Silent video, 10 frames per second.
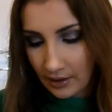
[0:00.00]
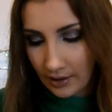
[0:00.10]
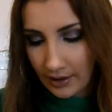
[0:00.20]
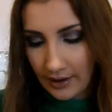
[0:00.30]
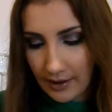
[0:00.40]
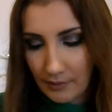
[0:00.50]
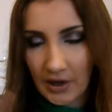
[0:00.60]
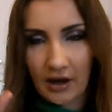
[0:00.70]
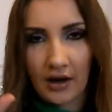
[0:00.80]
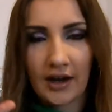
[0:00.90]

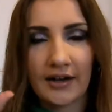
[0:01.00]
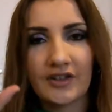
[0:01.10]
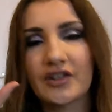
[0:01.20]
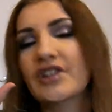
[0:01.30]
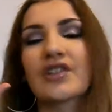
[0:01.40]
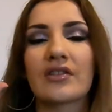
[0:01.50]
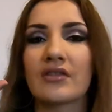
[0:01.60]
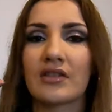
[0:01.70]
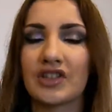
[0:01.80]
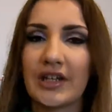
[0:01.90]
highlighter in
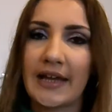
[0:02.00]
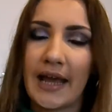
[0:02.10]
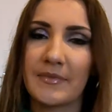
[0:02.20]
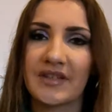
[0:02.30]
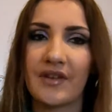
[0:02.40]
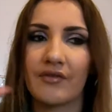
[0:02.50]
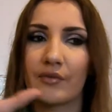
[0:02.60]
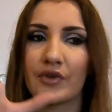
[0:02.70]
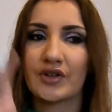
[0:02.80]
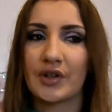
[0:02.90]
the shade Hemisphere
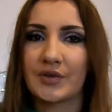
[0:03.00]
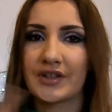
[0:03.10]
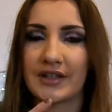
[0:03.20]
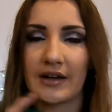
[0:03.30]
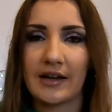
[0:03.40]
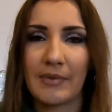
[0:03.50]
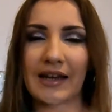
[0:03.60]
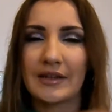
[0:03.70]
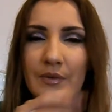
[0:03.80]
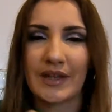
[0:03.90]
from the Solstice highlight
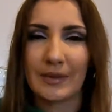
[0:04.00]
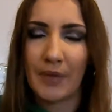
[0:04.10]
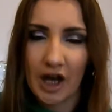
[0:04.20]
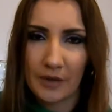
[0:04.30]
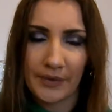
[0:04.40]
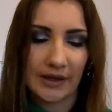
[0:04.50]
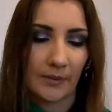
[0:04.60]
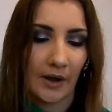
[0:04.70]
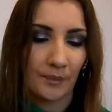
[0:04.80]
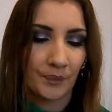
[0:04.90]
palette, so it's like the purpley
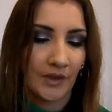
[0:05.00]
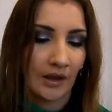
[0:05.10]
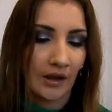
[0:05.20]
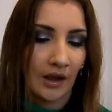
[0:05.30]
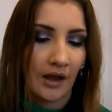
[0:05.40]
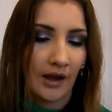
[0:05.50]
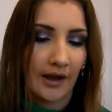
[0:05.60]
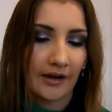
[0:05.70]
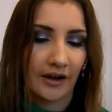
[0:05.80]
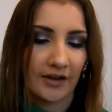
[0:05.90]
one.
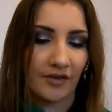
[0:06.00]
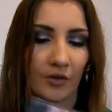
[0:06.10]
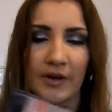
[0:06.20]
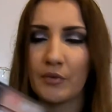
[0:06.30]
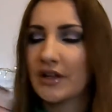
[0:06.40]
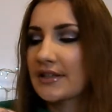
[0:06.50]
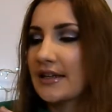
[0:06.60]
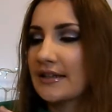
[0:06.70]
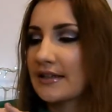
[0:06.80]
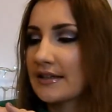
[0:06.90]
And I've repressed it
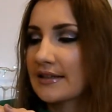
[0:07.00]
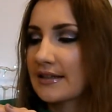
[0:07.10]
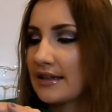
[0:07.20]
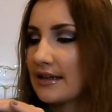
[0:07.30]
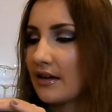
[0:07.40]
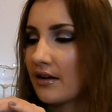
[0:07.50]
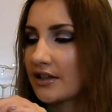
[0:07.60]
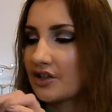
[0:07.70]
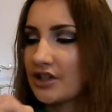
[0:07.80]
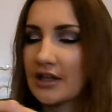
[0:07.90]
into this Sleek Eye
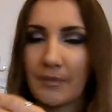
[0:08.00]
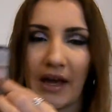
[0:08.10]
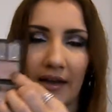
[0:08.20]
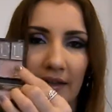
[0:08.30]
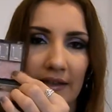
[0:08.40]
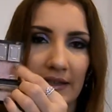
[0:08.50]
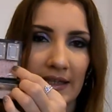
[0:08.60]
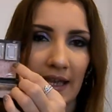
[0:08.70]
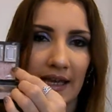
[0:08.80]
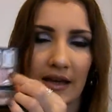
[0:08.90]
and Cheek palette. It's
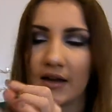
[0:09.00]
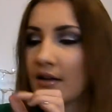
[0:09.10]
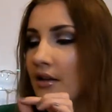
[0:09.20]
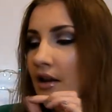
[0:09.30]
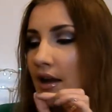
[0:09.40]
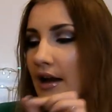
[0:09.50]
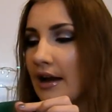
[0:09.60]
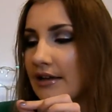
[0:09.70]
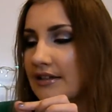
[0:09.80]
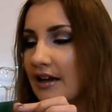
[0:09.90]
here.
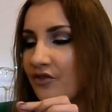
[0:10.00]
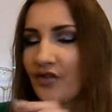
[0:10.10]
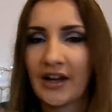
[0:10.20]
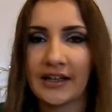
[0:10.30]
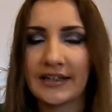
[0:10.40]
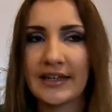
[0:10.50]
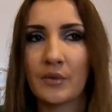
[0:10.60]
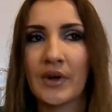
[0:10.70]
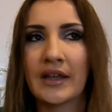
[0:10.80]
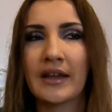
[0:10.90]
And yeah, I frankened it
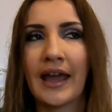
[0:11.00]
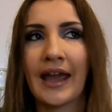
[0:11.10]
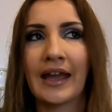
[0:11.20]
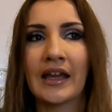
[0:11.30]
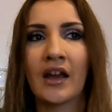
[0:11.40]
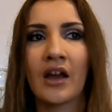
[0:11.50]
with a